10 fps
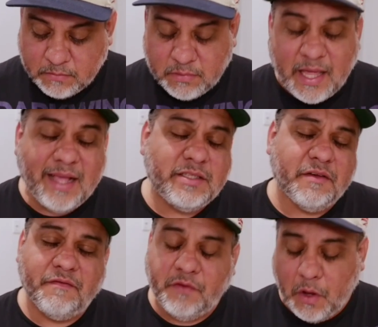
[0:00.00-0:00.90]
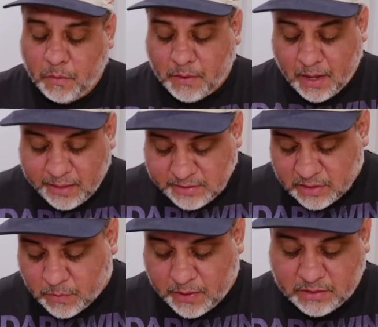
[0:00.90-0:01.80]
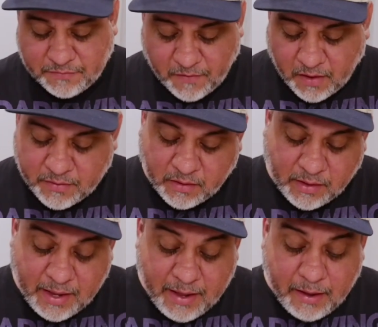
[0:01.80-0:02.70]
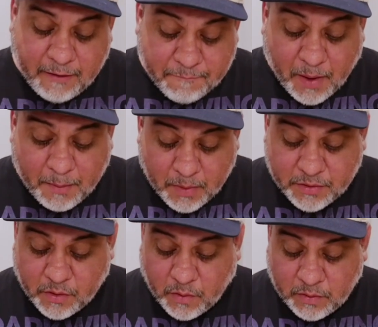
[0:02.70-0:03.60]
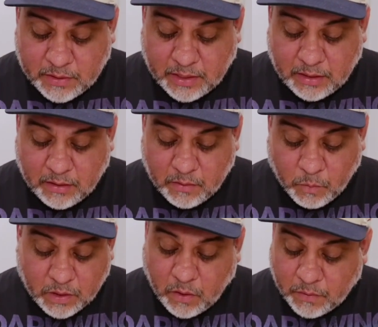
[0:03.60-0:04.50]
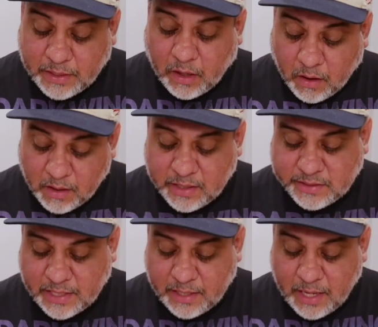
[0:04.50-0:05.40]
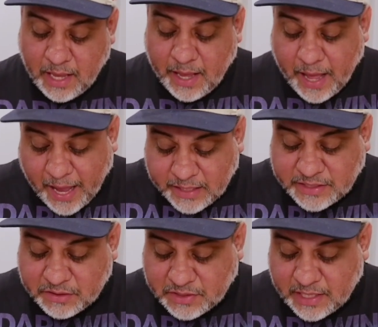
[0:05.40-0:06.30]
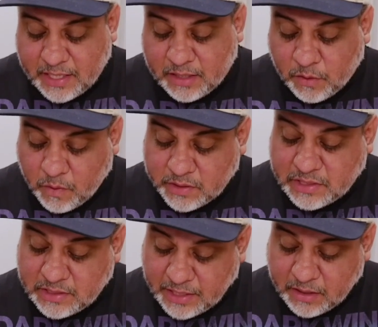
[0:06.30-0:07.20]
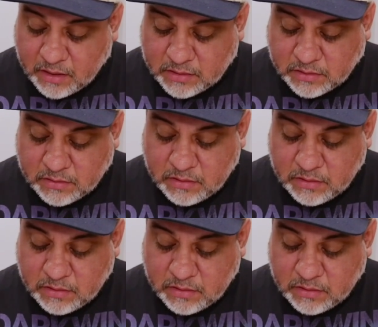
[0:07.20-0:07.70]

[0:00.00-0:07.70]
"That's of no consequence, father. If my mother will only harness it, I shall sit in the horse's ears